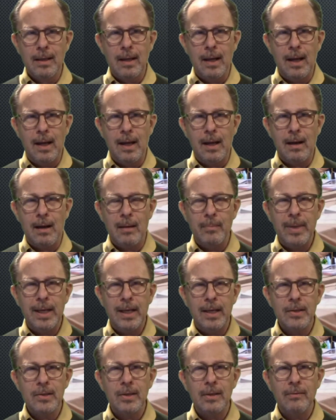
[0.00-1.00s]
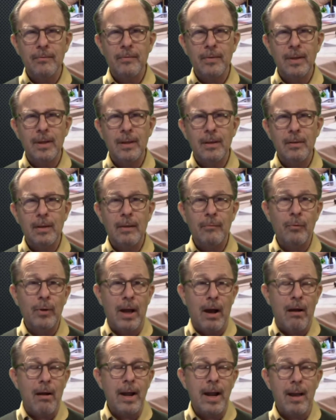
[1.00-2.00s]
Our meetings, if we
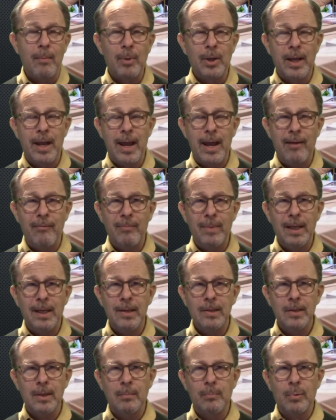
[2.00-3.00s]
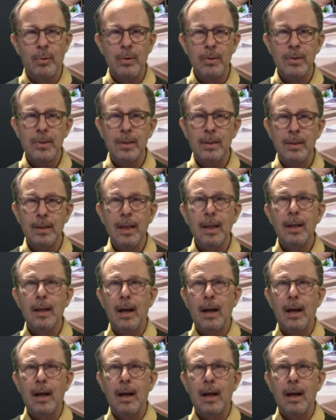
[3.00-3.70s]
are able to have meetings in person,